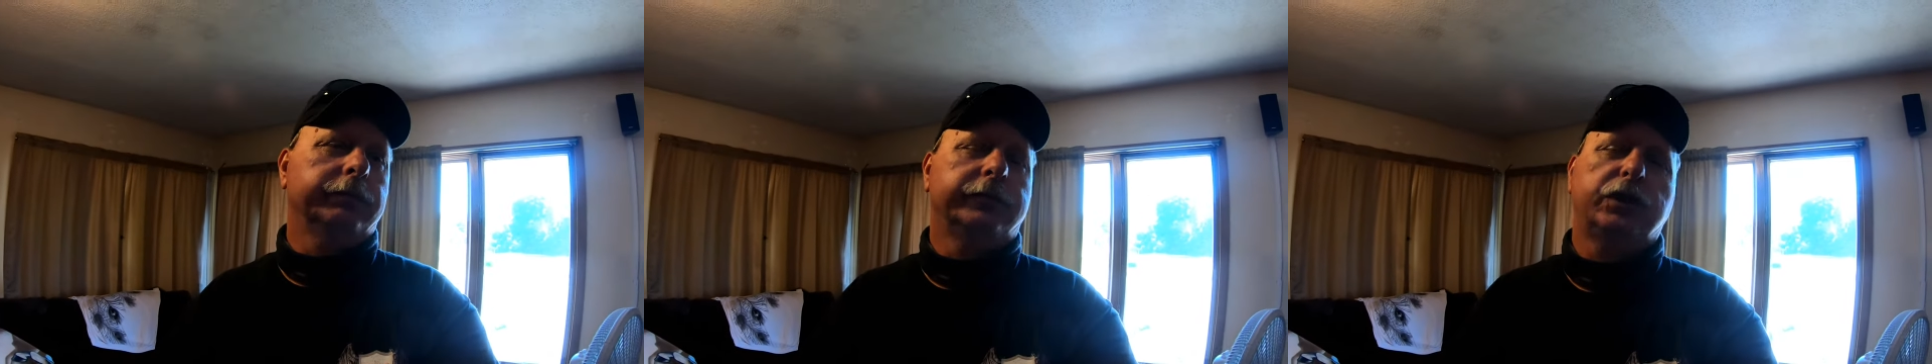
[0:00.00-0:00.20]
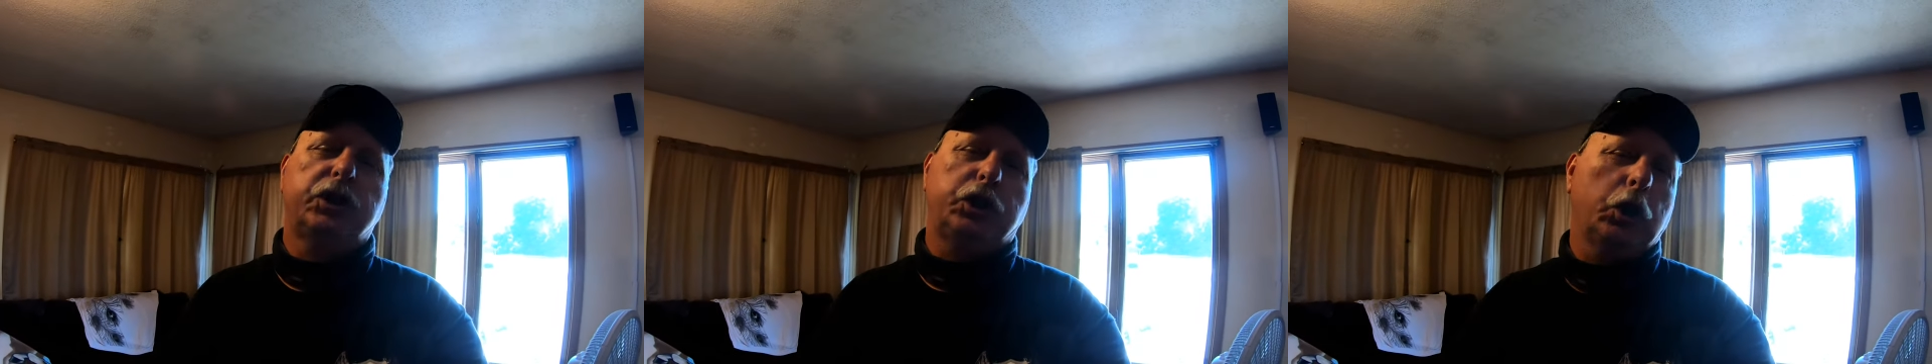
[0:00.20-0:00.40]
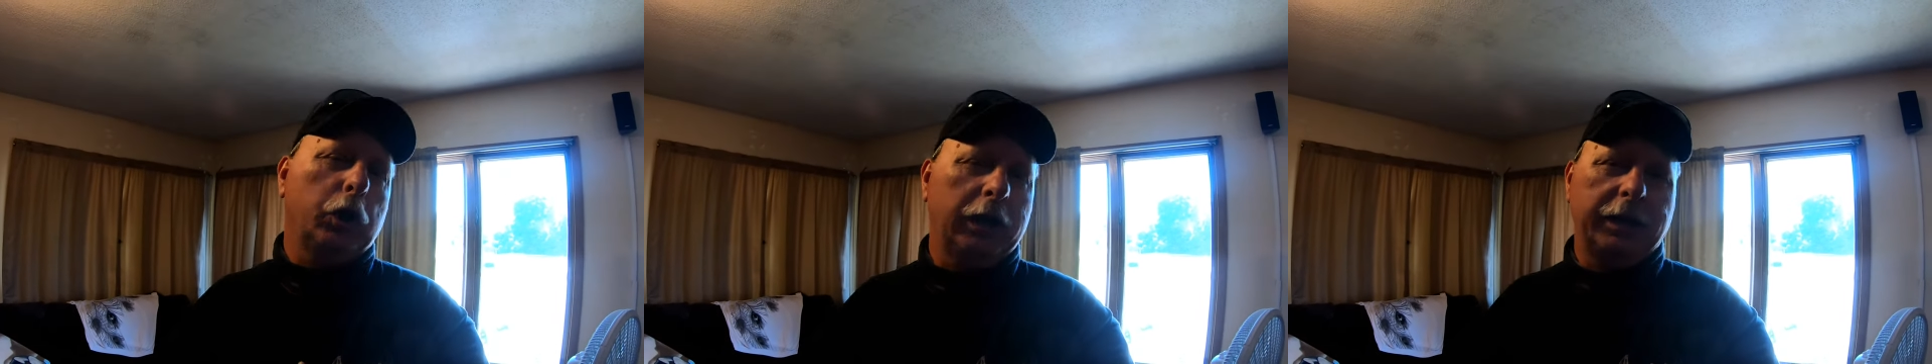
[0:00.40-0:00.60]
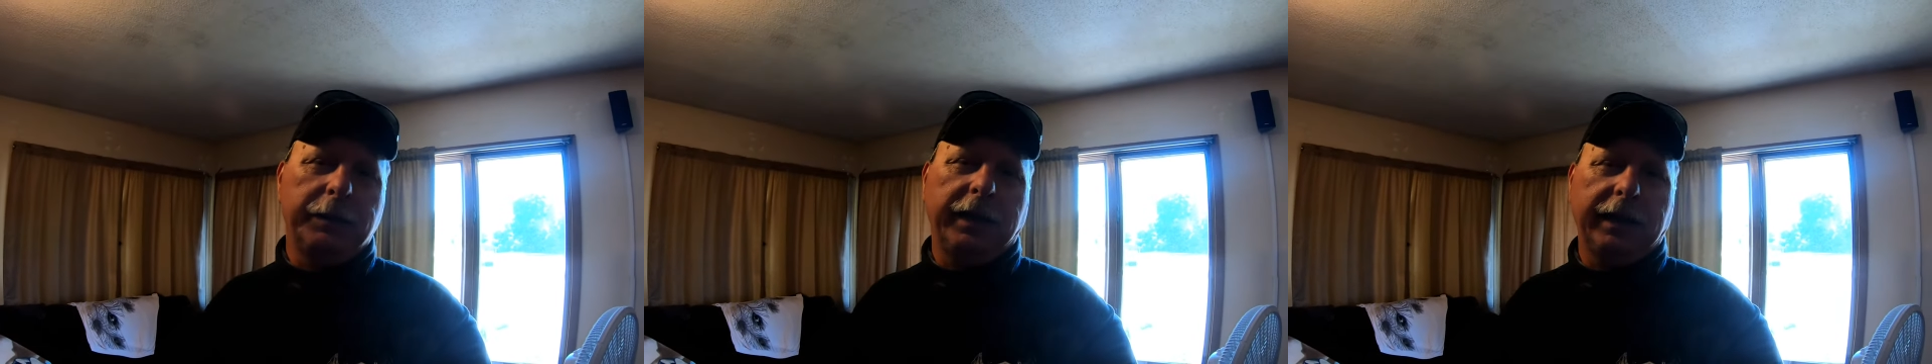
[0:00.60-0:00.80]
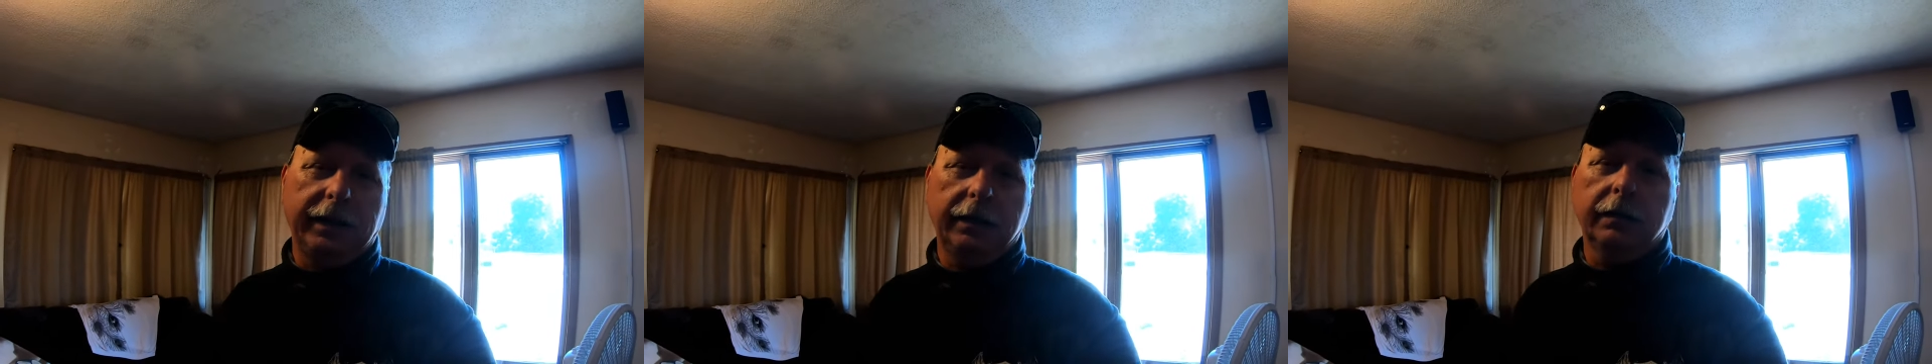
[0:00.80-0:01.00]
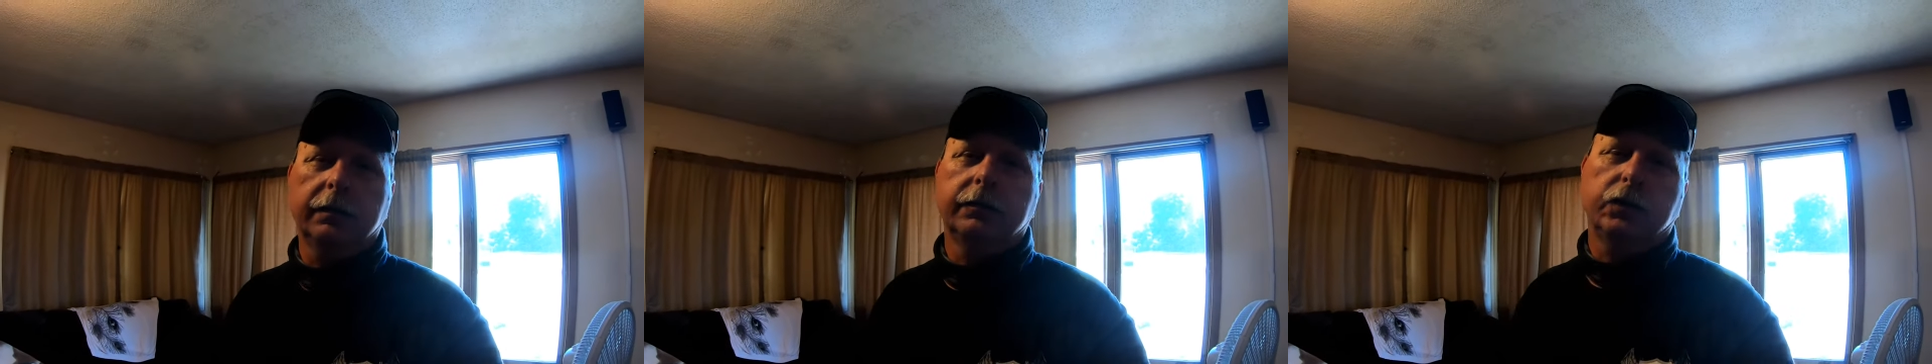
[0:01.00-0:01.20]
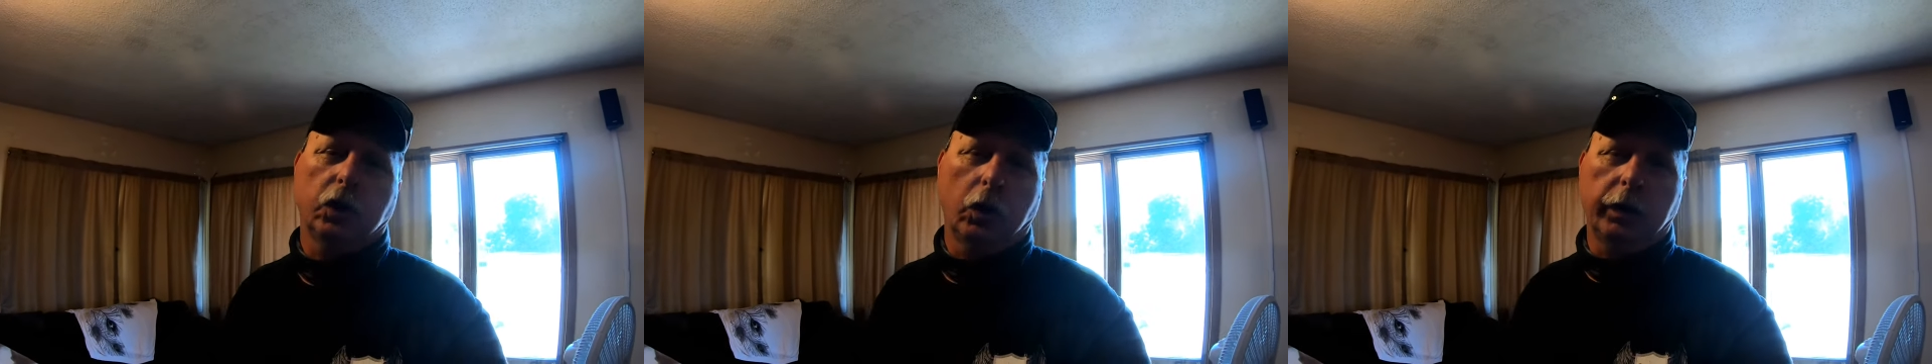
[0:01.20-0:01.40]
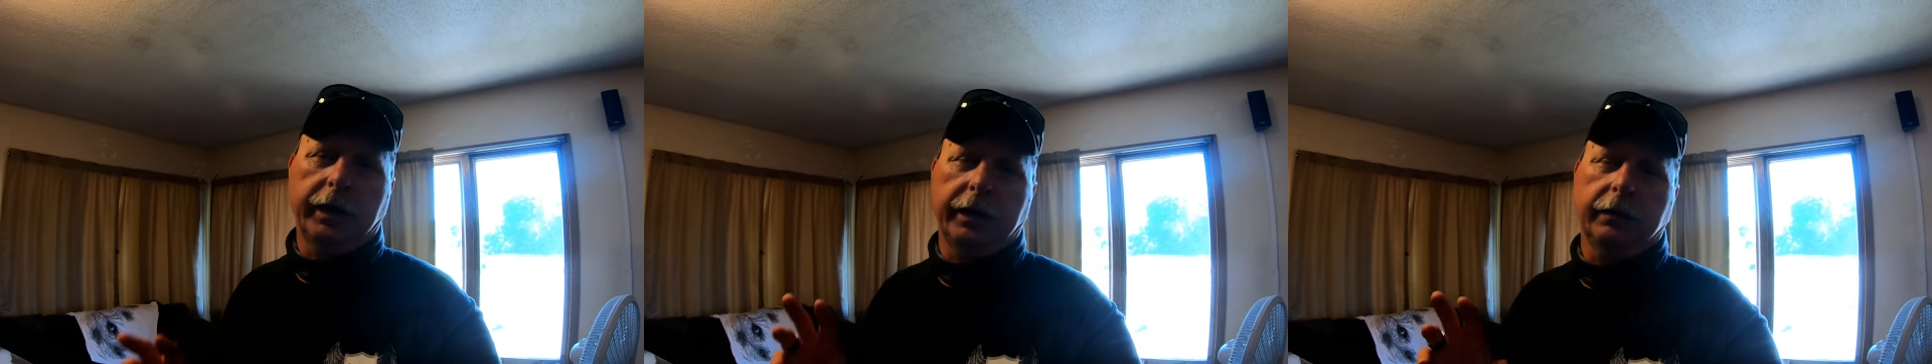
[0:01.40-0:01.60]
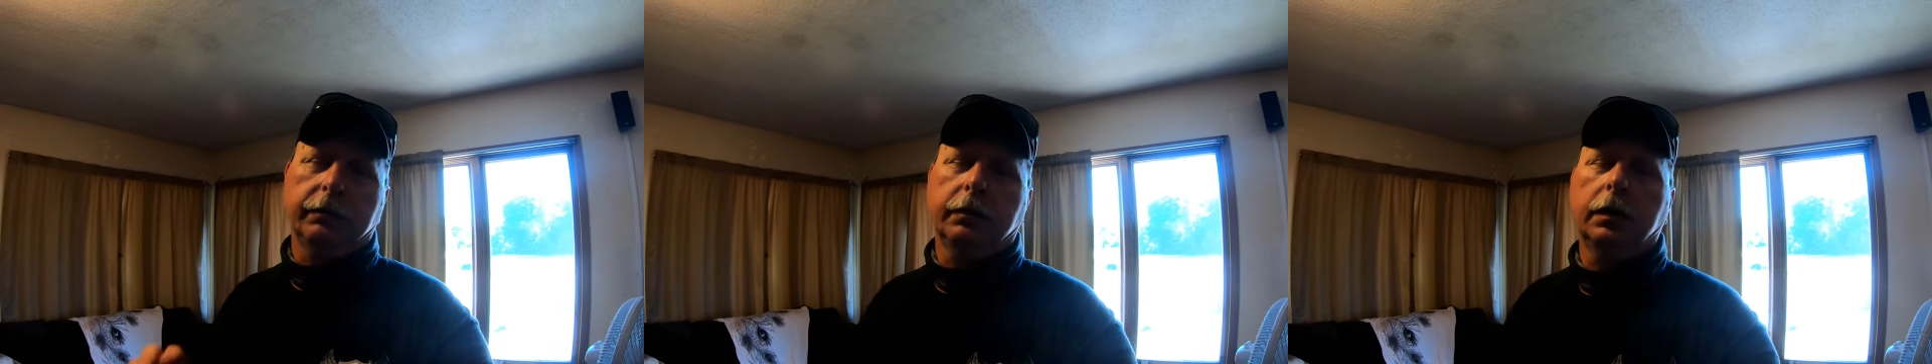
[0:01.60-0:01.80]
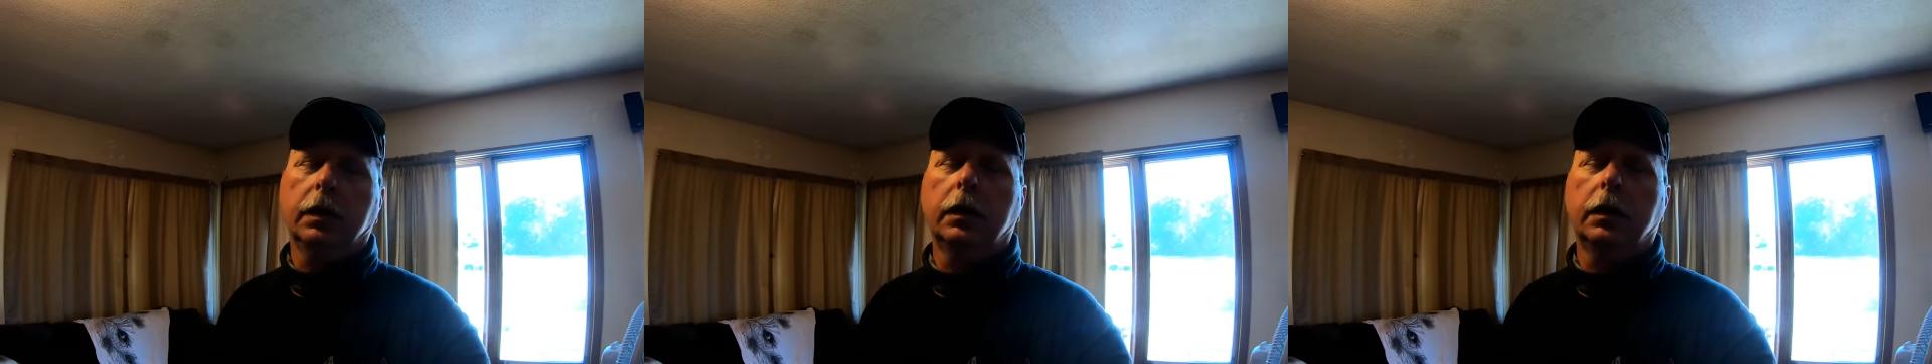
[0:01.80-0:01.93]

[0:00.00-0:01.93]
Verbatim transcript: shooting me, joking,